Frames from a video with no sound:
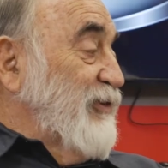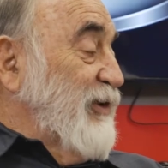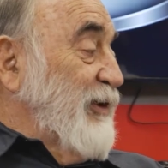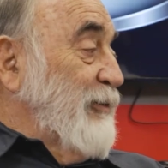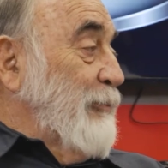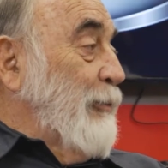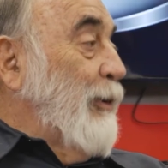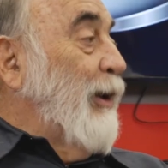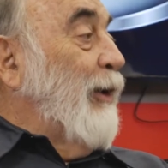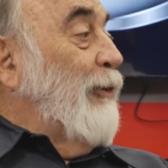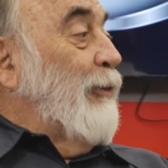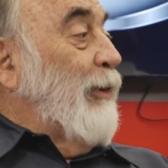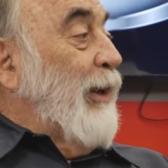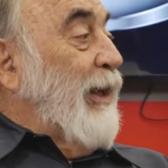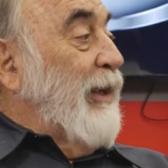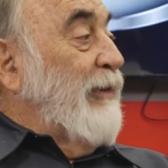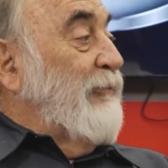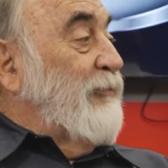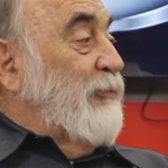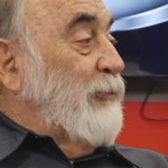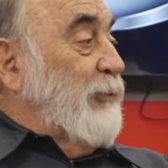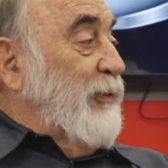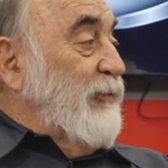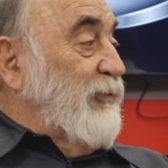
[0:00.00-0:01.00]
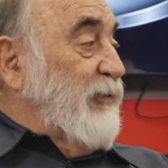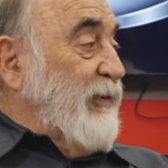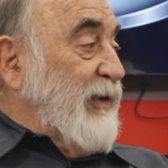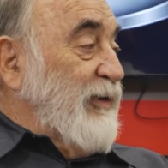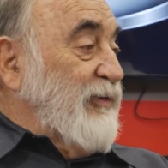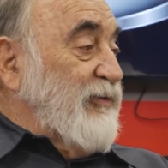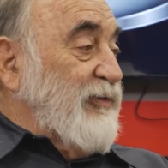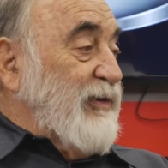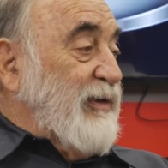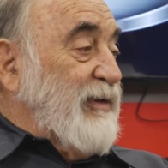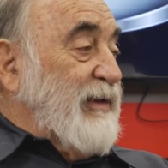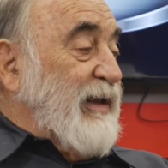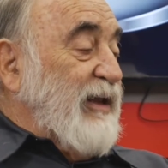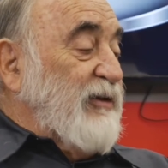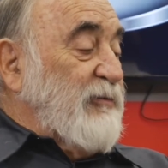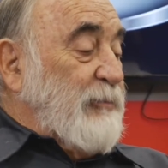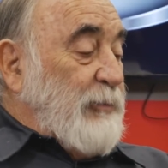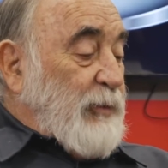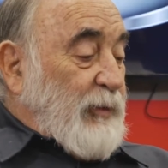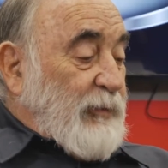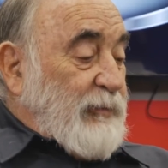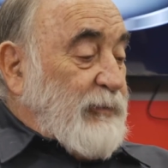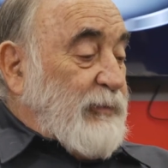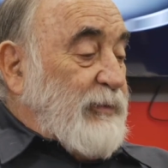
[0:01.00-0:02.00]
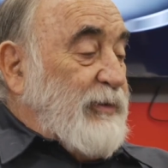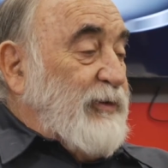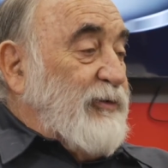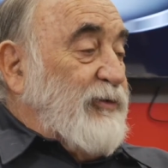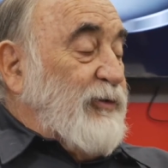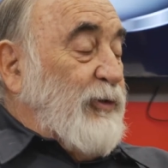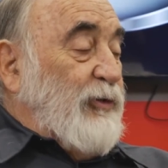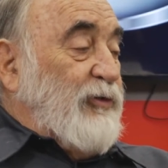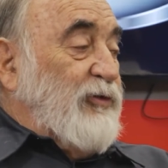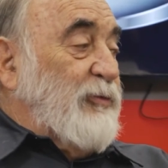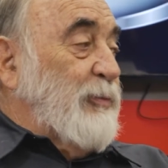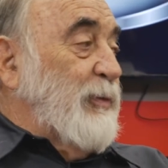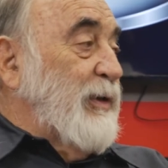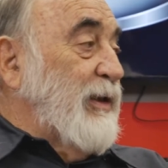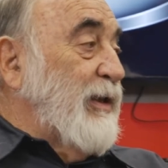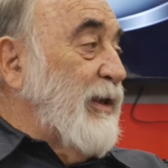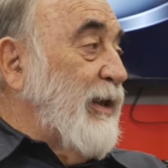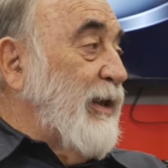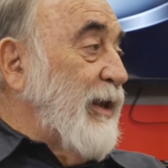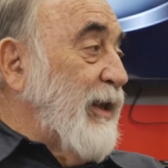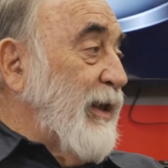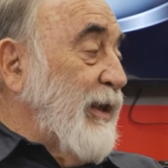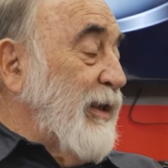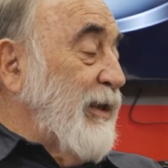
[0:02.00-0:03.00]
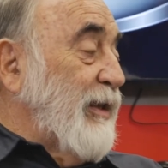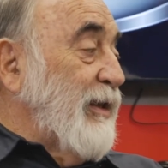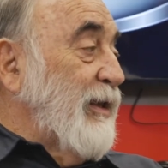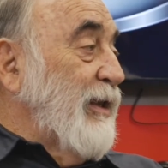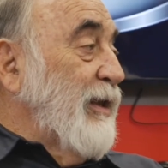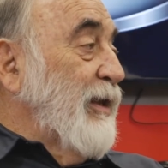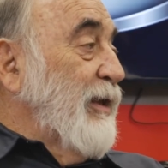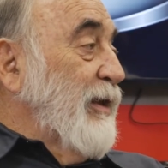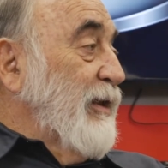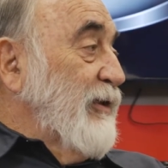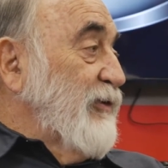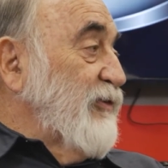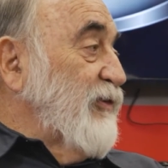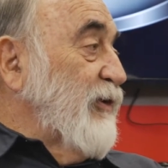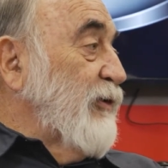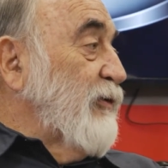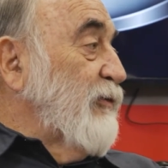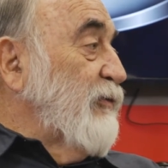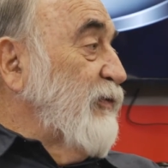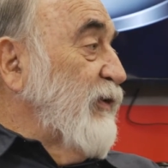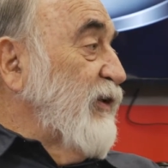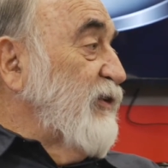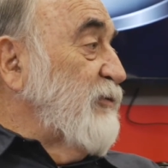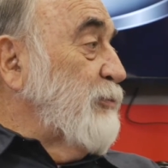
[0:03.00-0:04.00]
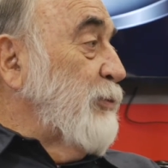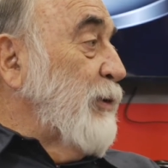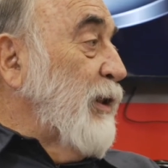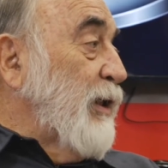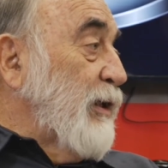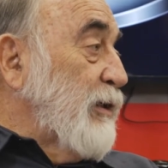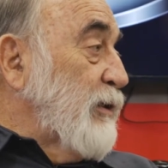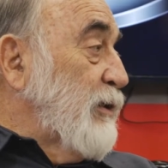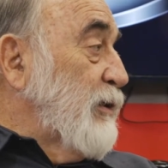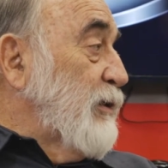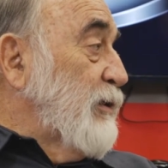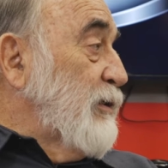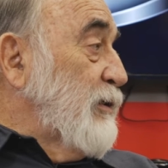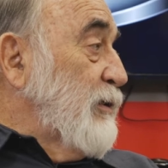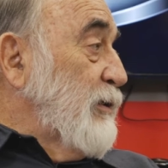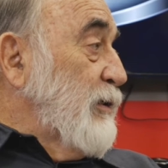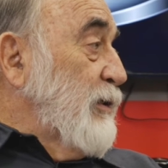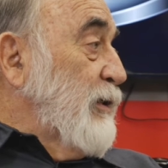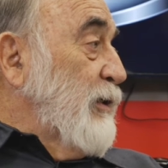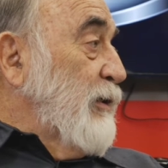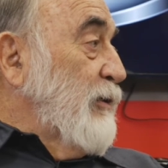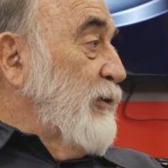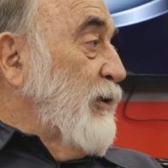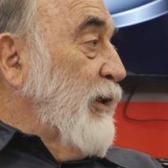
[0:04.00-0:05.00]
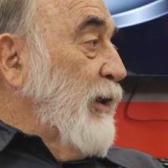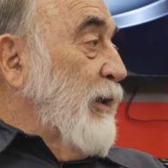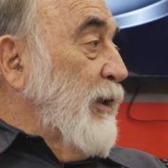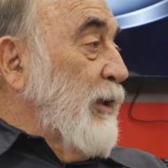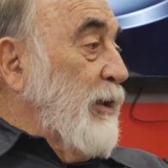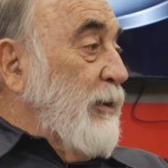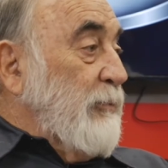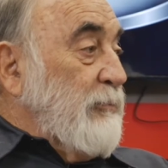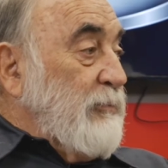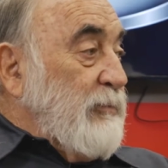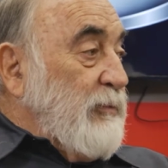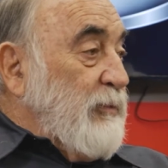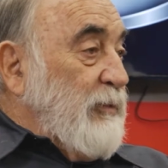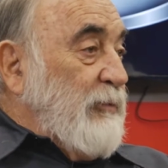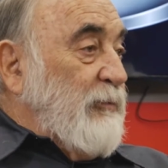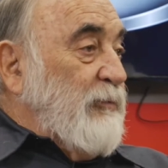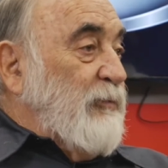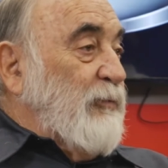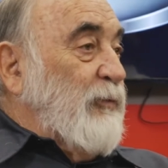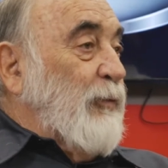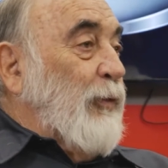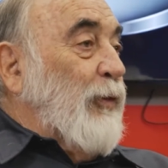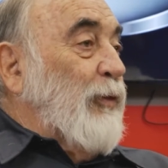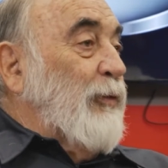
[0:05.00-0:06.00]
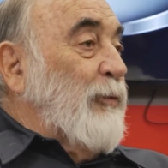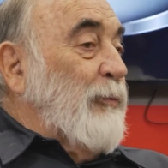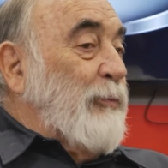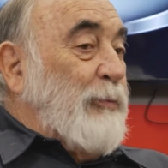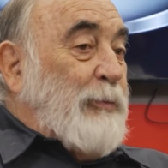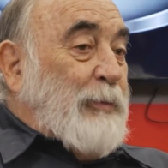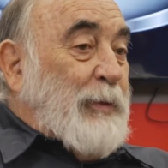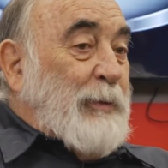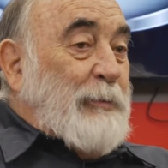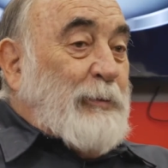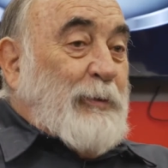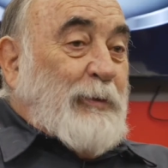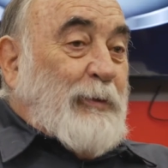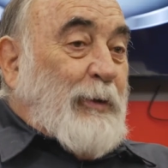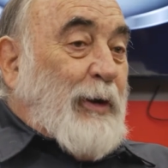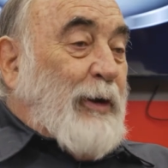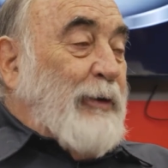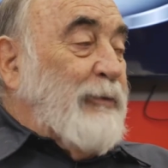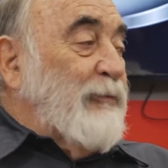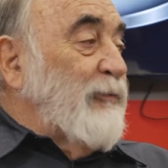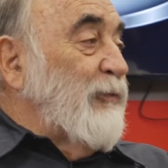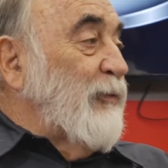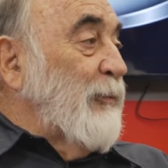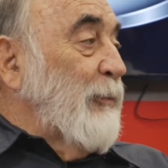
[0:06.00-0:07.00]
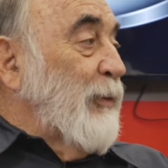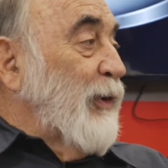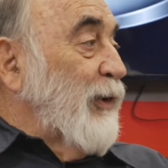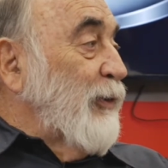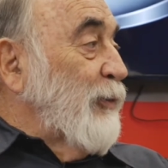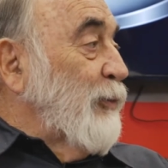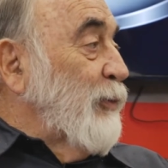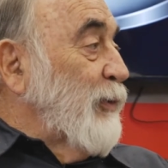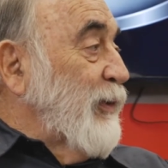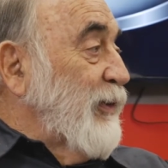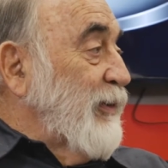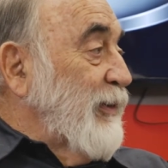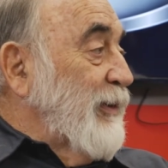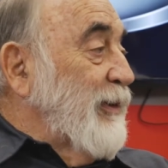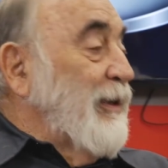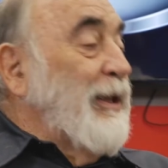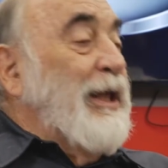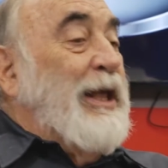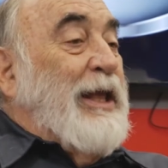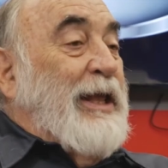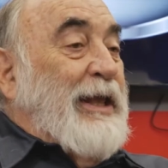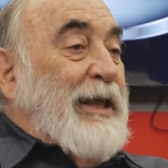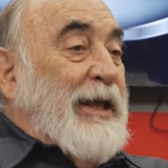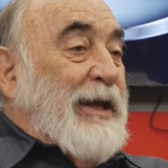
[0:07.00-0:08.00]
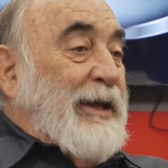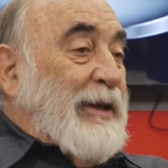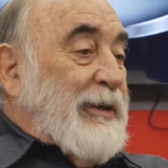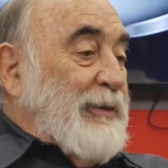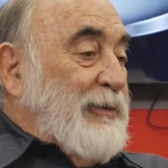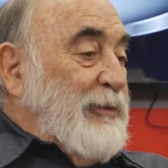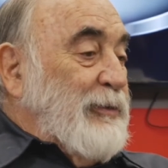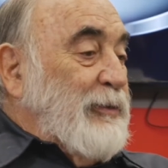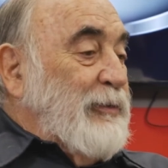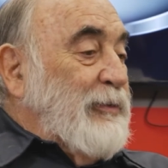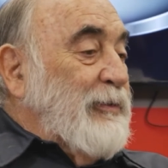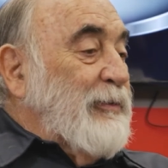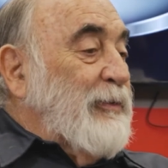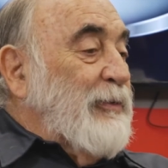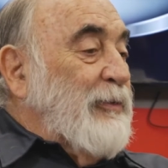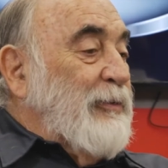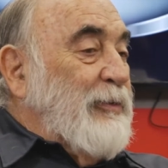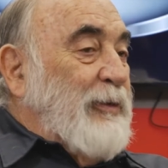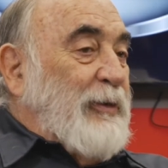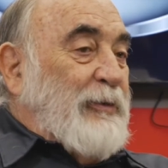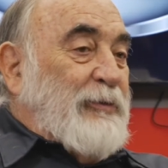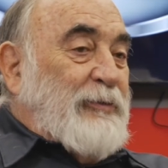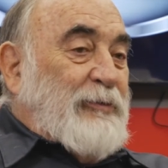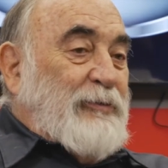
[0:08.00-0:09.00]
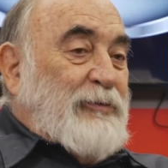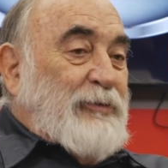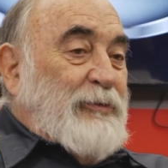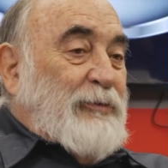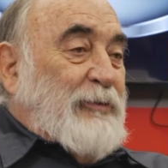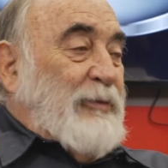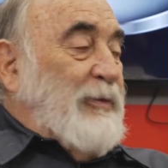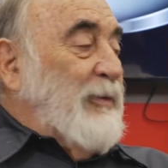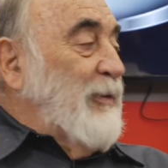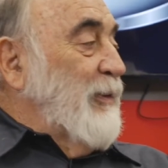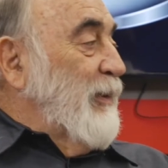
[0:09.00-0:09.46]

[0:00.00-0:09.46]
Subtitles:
said, oh, I have three-phase, and he takes me over and he shows me a single-phase plug. For people who aren't familiar with it, there's